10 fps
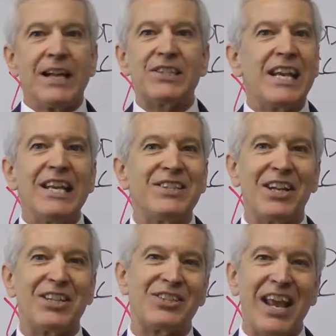It's
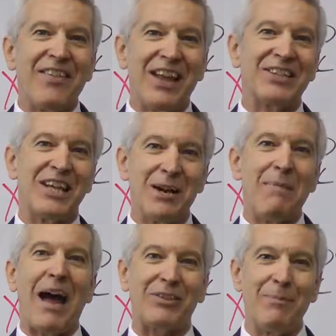easy to see this
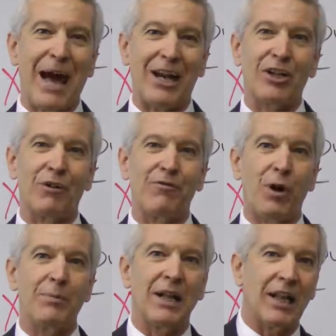in a mathematical
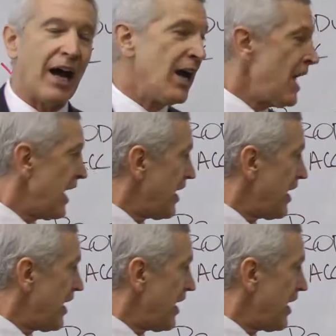formula.